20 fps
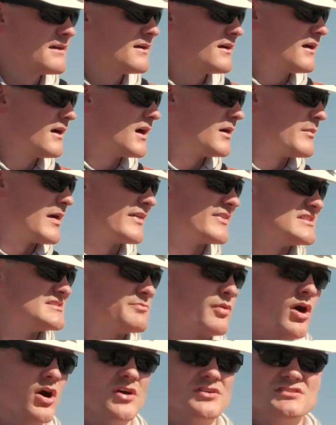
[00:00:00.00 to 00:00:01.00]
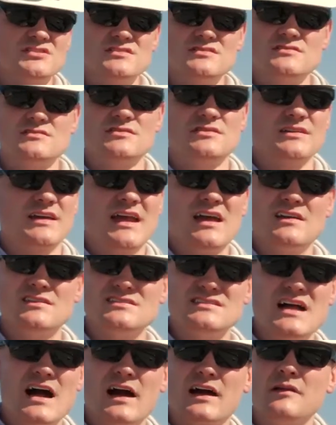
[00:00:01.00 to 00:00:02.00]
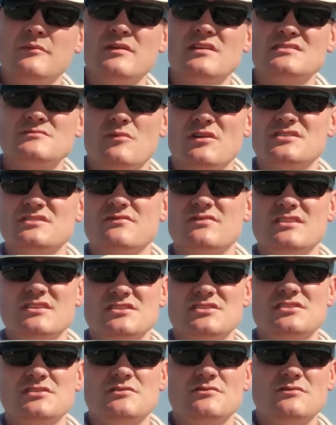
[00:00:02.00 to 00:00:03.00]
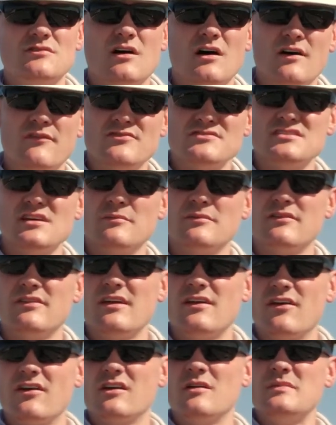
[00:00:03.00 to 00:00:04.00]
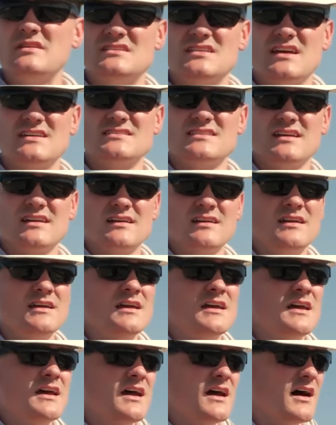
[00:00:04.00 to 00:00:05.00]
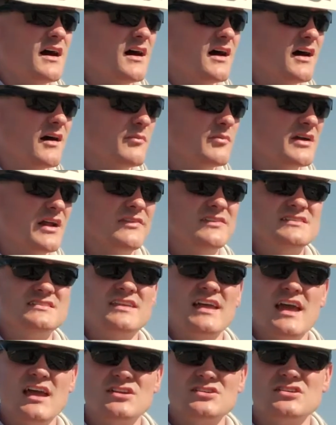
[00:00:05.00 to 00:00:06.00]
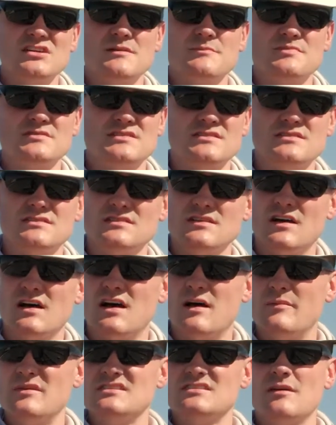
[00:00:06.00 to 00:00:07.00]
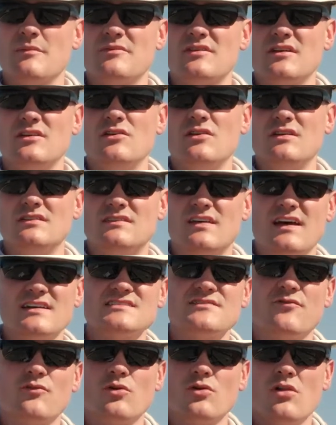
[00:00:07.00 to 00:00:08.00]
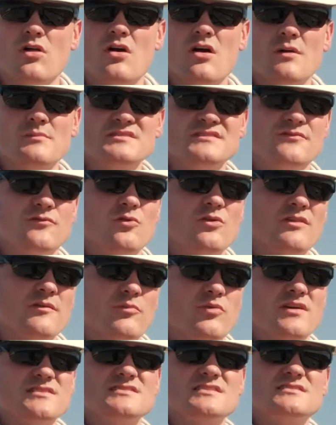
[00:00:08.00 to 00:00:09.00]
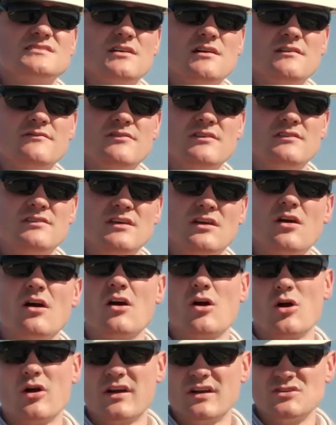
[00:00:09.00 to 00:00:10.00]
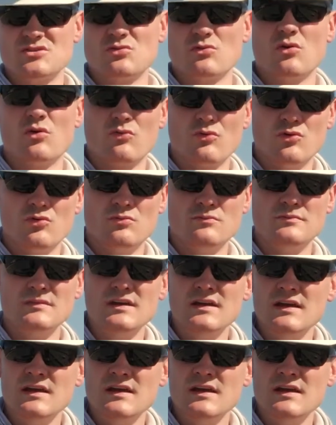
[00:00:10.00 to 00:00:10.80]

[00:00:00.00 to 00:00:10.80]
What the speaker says: On these barges, again, it's not going to be as much of an issue for something that you're going to be testing. But on these tank ships, it's something you can test for alarms for the presence of in the cargo control room.